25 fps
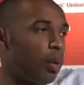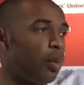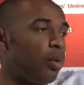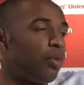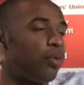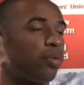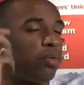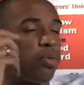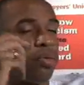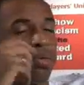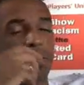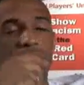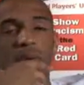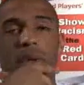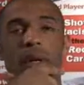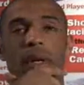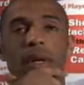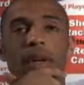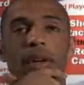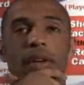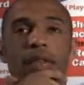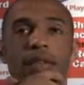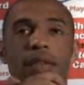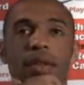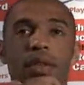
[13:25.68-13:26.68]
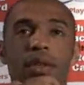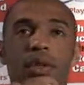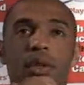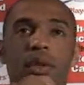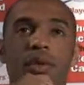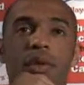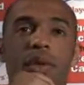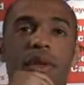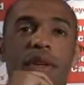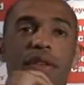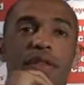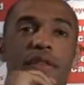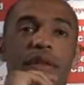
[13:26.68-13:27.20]
No. First
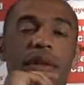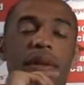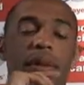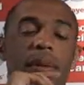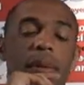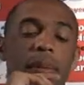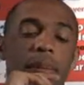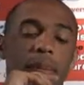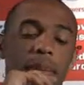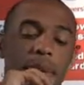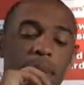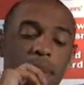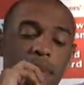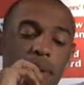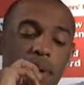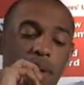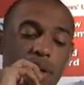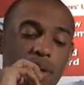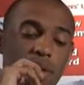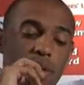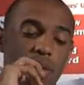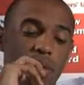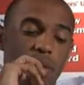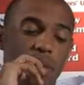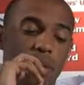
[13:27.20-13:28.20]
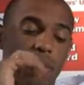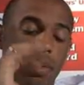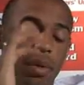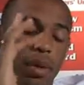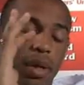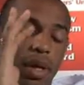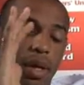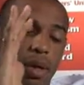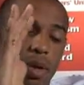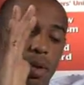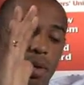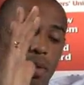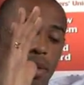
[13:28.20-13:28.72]
of all, I think people has to,
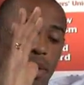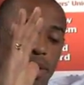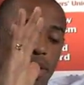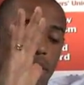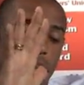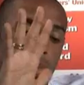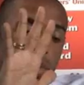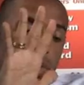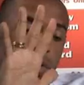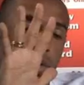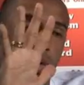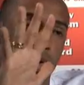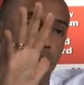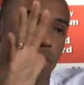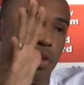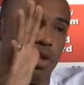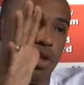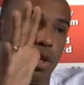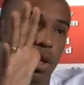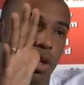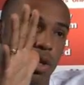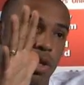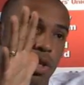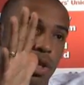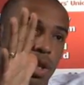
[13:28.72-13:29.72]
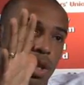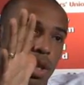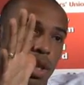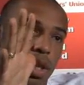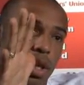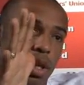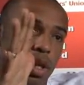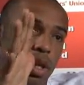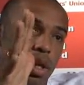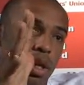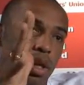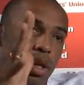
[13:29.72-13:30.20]
I always say before, you judge,